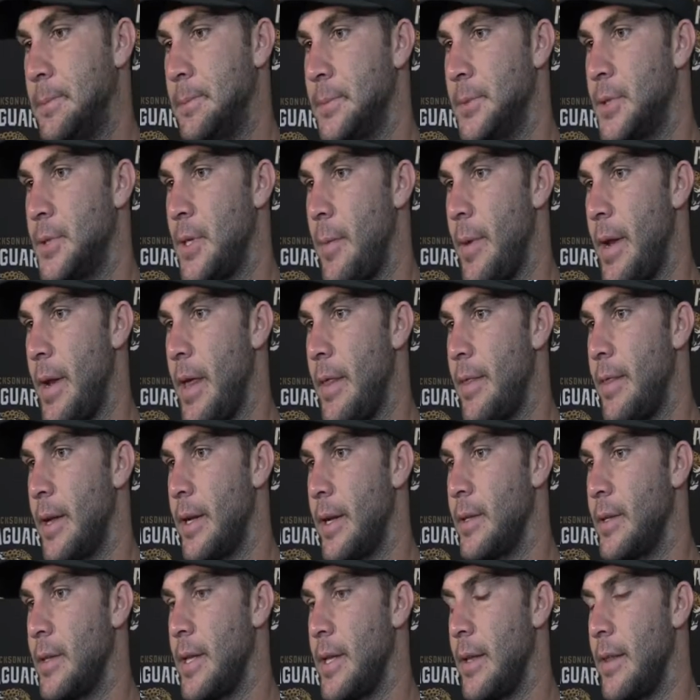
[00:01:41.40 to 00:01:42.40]
So, I mean, I
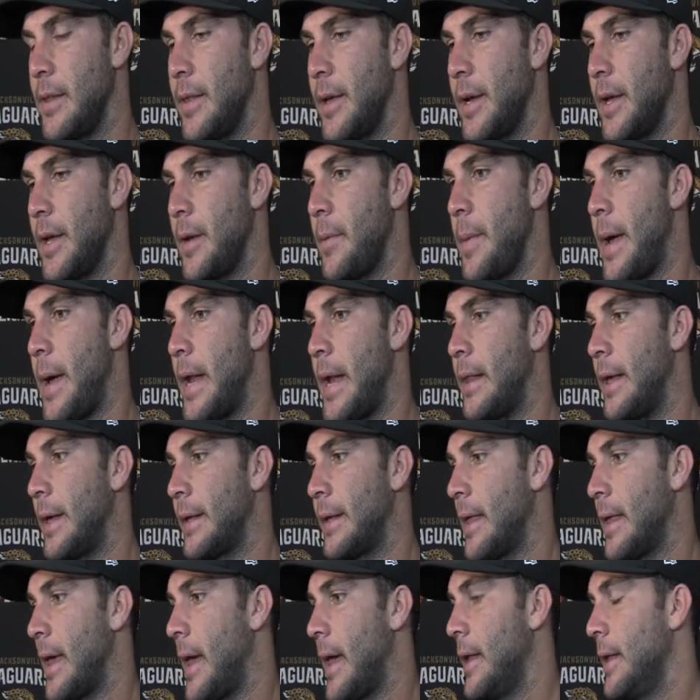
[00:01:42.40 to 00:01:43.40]
think thinking about it
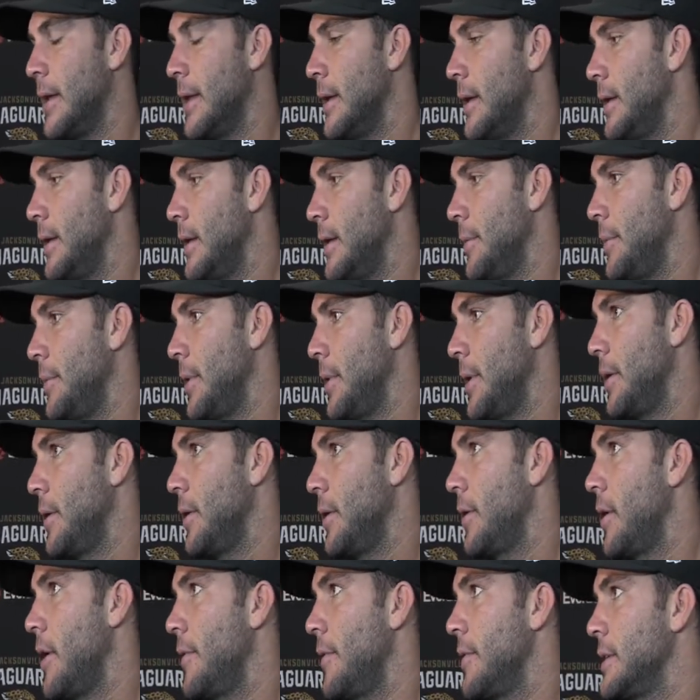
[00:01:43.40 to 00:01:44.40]
like that. But,
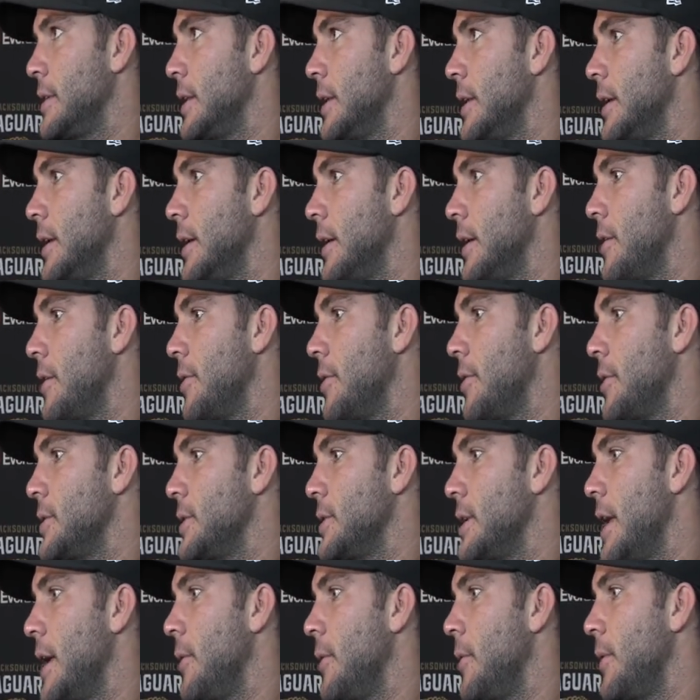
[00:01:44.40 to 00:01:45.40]
you know, obviously
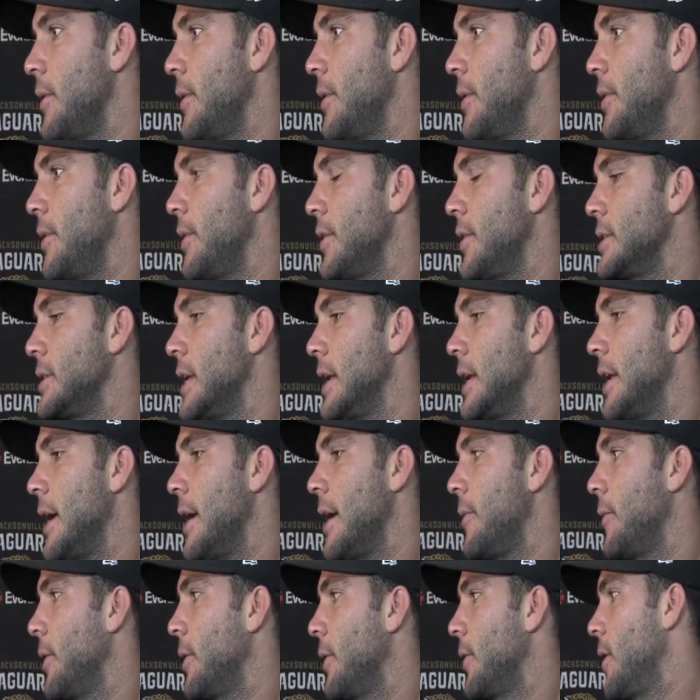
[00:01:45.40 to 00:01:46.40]
Thursday night,
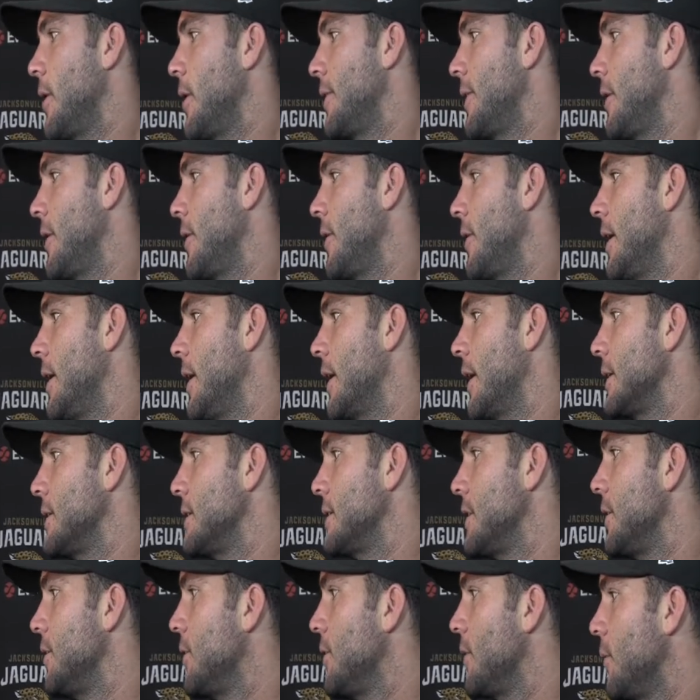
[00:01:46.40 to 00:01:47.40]
I want to go out there and
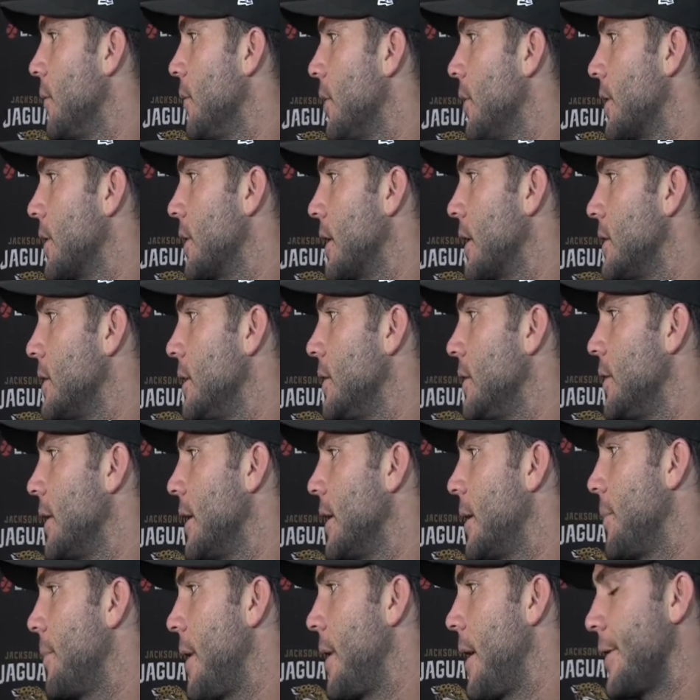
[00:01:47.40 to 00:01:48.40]
continue to work, continue to
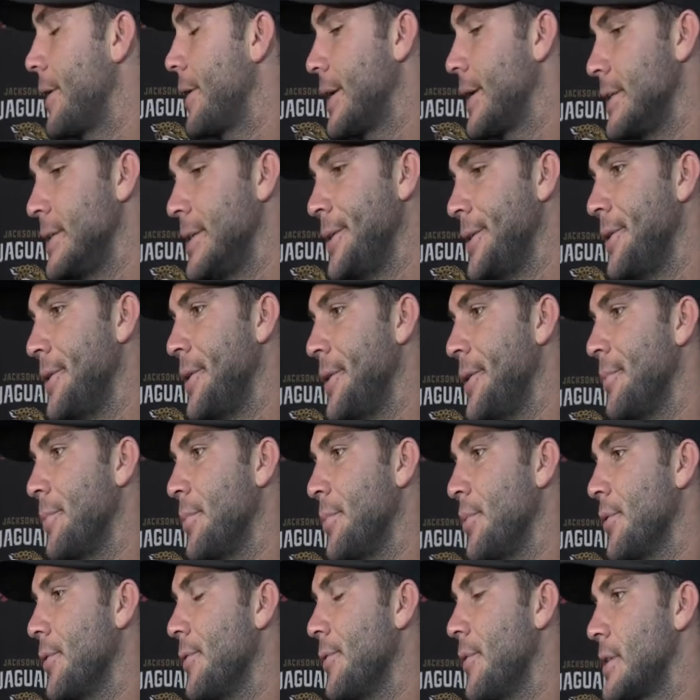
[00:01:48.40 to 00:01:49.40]
get better, continue to
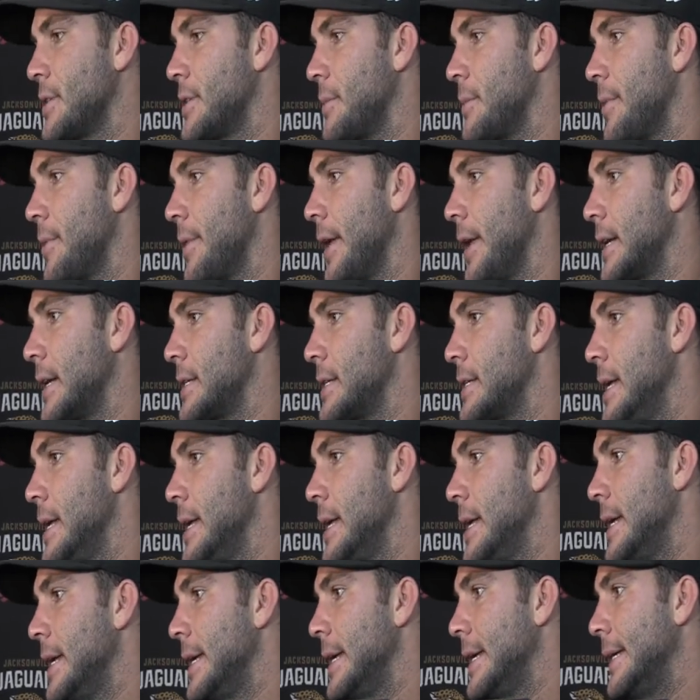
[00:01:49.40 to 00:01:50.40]
improve on some things,
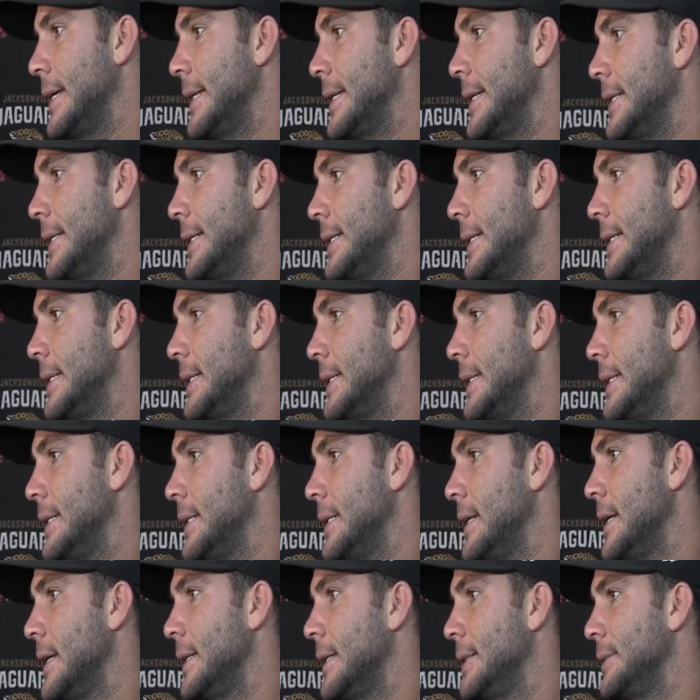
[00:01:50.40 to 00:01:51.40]

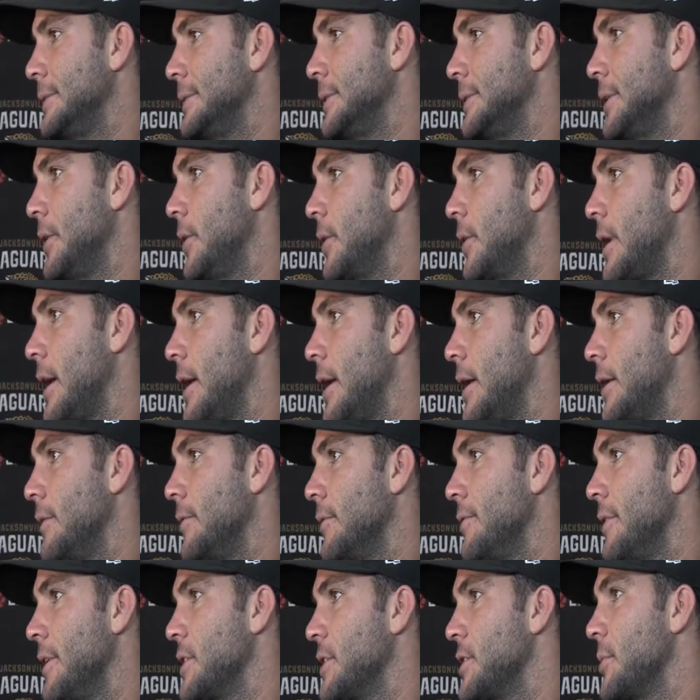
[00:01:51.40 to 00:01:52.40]
and you know, kind
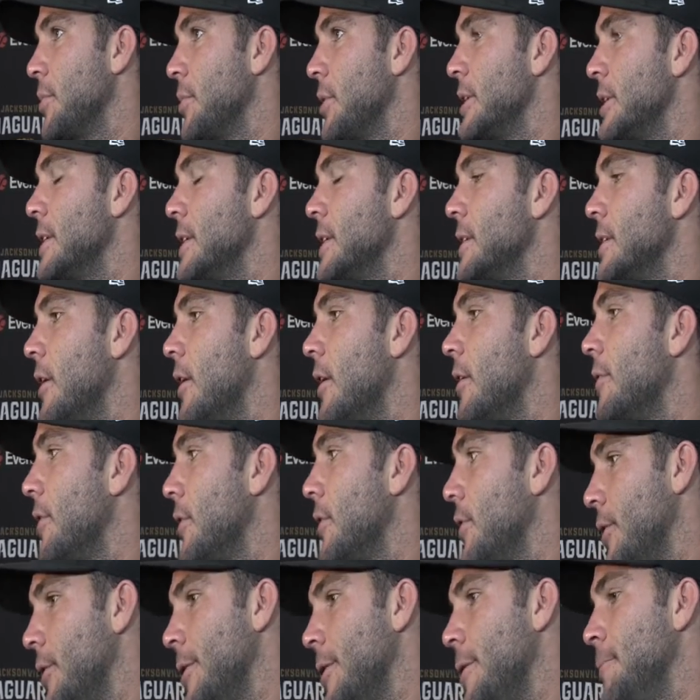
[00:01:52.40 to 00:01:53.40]
of finish the preseason off on
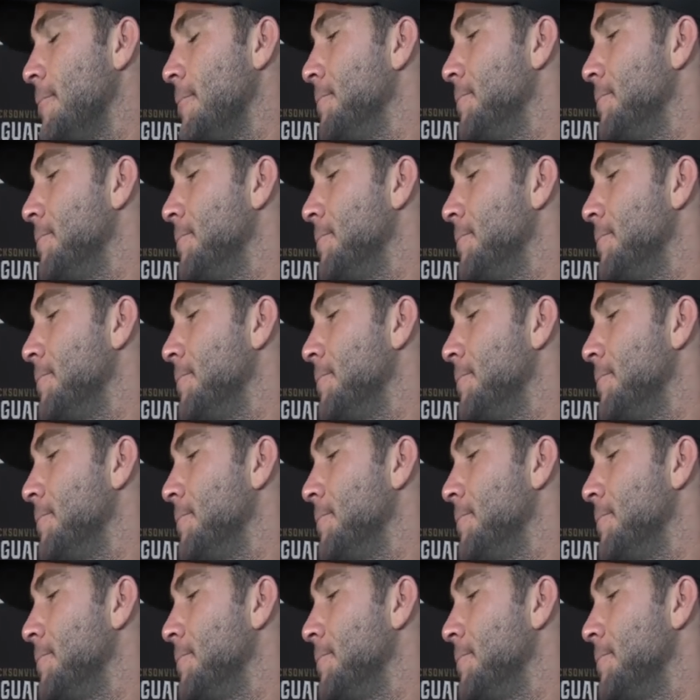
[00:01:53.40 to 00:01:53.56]
a good note.